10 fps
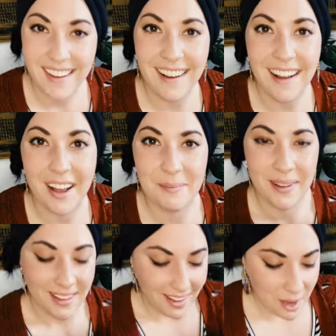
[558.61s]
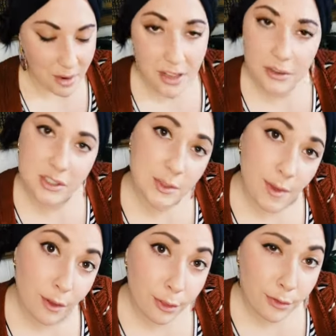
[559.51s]
Um, I'm gonna use some
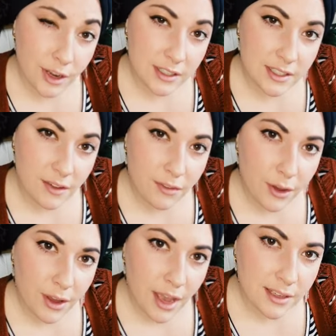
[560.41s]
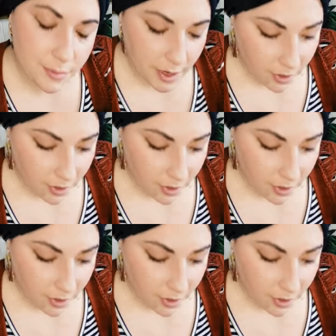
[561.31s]
other 3D stuff though to add to my